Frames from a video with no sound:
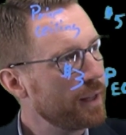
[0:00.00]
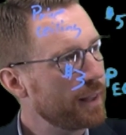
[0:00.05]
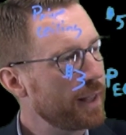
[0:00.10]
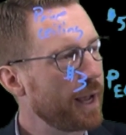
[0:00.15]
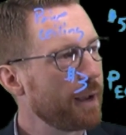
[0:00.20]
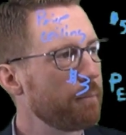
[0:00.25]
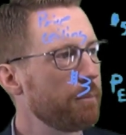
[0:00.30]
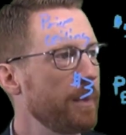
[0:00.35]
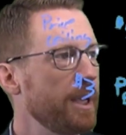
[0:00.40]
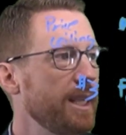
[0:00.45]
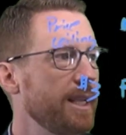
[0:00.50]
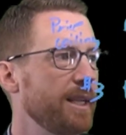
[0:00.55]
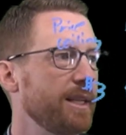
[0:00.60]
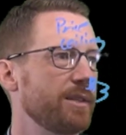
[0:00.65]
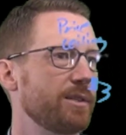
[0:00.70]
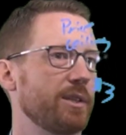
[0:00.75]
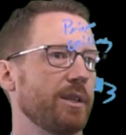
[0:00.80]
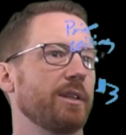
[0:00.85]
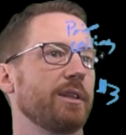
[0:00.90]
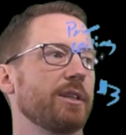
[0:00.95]
that
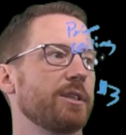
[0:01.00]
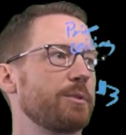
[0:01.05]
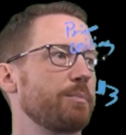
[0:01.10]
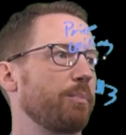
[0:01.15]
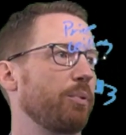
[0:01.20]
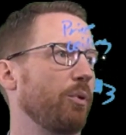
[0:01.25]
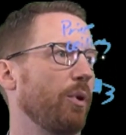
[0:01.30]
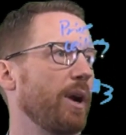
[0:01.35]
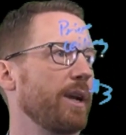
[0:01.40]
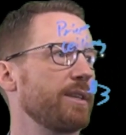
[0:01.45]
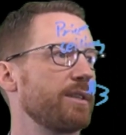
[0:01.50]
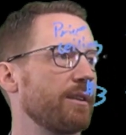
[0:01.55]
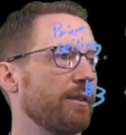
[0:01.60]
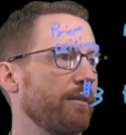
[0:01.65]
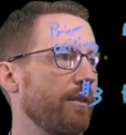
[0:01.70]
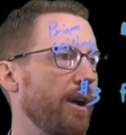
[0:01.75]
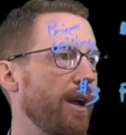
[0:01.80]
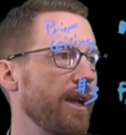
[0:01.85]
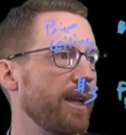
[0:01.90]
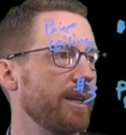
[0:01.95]
means that this price
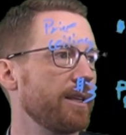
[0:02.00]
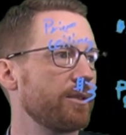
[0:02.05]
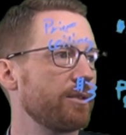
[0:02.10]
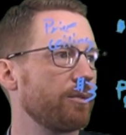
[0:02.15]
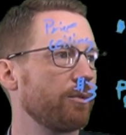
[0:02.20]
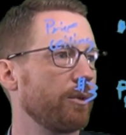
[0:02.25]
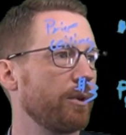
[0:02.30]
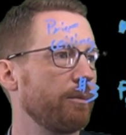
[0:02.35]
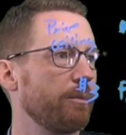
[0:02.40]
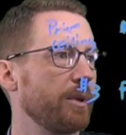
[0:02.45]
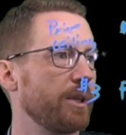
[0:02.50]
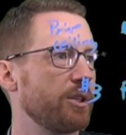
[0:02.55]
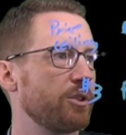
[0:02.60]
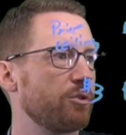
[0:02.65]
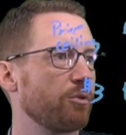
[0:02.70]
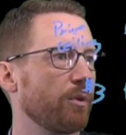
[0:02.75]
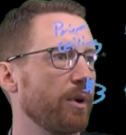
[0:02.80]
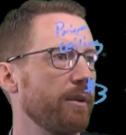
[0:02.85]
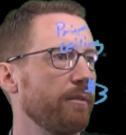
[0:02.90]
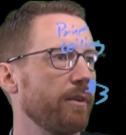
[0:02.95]
of ice would be
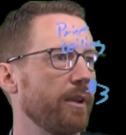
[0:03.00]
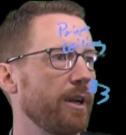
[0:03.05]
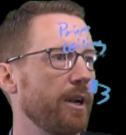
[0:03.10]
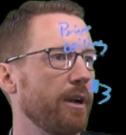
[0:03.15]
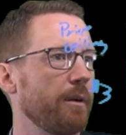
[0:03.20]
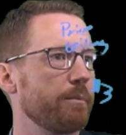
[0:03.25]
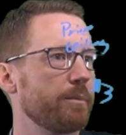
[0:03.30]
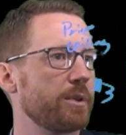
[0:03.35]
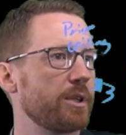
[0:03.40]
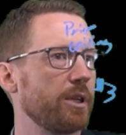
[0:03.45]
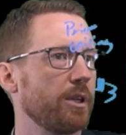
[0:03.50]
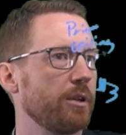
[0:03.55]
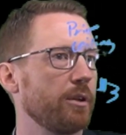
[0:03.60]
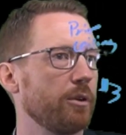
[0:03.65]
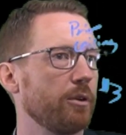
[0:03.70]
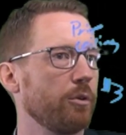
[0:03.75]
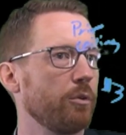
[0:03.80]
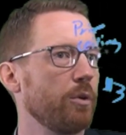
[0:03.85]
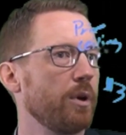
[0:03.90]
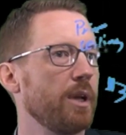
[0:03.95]
driven up
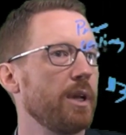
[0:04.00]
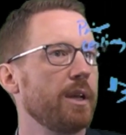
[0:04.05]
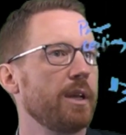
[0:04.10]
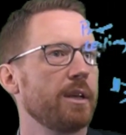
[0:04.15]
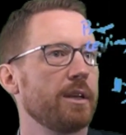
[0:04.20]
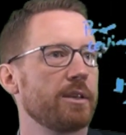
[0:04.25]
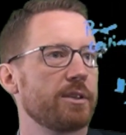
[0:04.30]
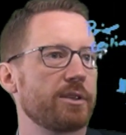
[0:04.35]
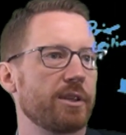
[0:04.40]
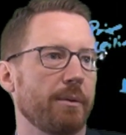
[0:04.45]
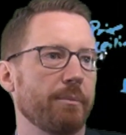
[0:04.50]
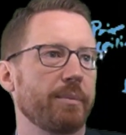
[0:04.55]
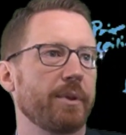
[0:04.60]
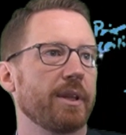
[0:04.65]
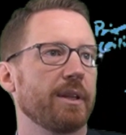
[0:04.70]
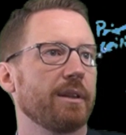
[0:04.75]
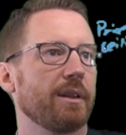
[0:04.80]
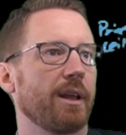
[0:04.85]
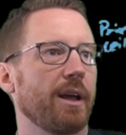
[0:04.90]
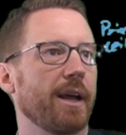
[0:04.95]
to
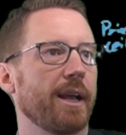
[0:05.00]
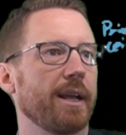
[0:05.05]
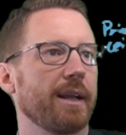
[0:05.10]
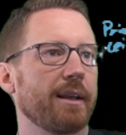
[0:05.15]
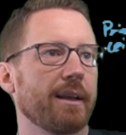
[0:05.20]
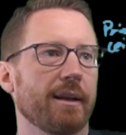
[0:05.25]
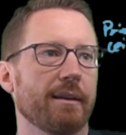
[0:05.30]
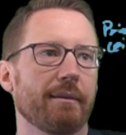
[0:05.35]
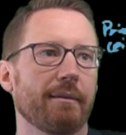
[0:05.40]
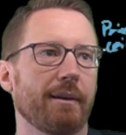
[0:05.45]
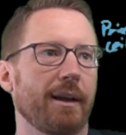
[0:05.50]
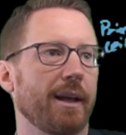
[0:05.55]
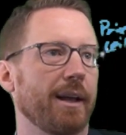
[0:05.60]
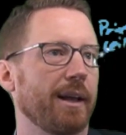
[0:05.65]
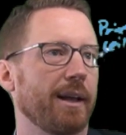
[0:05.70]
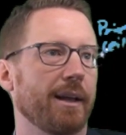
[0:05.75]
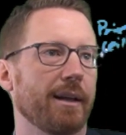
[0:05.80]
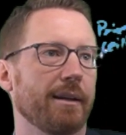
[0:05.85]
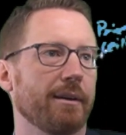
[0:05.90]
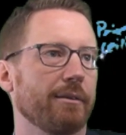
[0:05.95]
something like,
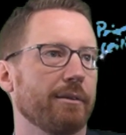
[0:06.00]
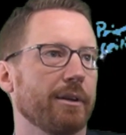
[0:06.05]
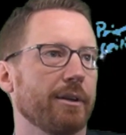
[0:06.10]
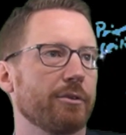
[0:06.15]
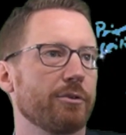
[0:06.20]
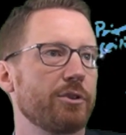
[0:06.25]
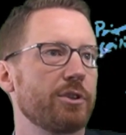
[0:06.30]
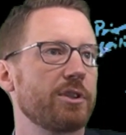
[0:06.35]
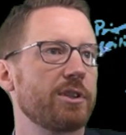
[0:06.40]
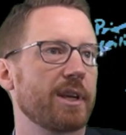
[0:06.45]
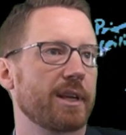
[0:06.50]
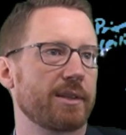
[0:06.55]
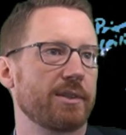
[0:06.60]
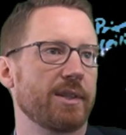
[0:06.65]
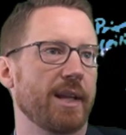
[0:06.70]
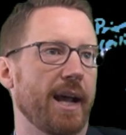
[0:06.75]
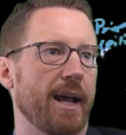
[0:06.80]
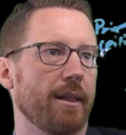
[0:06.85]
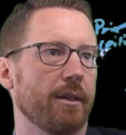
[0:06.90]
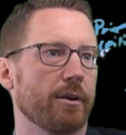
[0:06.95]
I don't know,
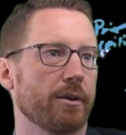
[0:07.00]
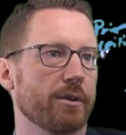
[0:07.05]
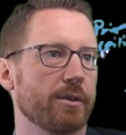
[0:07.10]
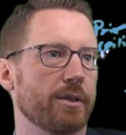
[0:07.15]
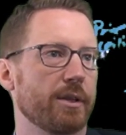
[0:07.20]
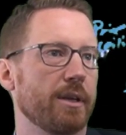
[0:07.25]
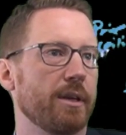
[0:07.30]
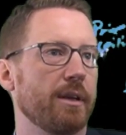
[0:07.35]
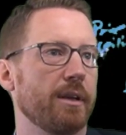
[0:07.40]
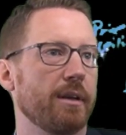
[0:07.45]
$6